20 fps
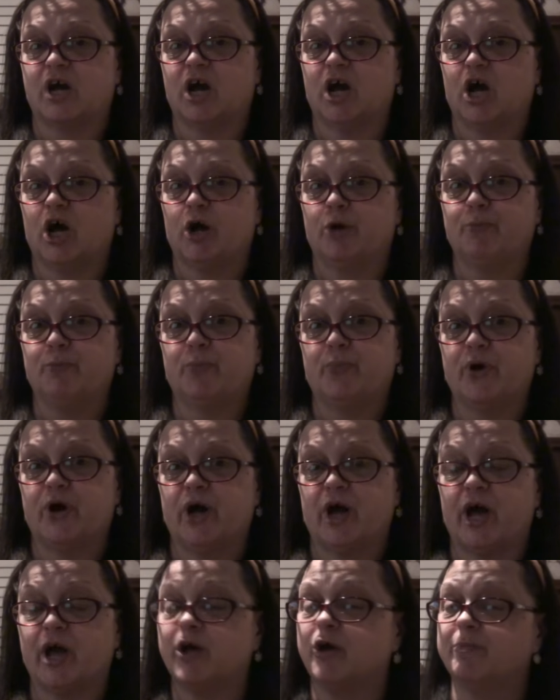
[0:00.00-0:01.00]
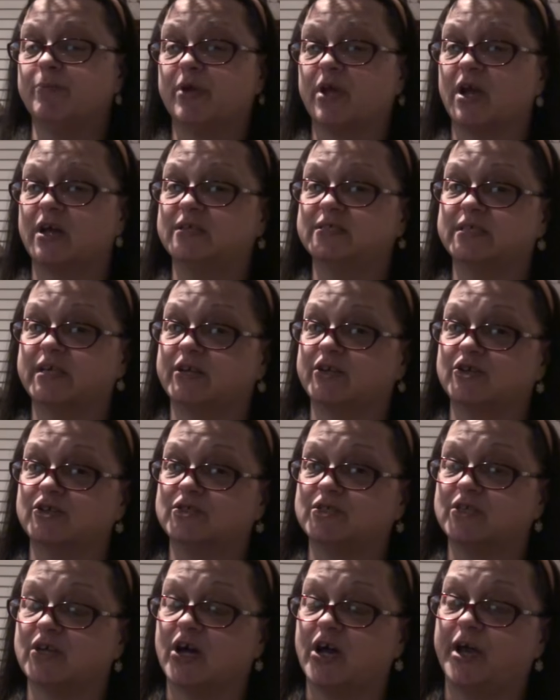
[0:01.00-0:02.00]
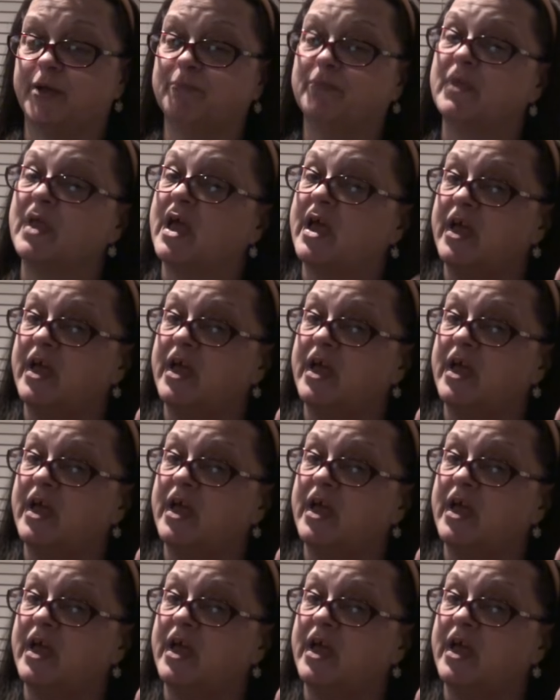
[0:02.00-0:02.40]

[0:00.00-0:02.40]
um, but I hope you guys had a good time.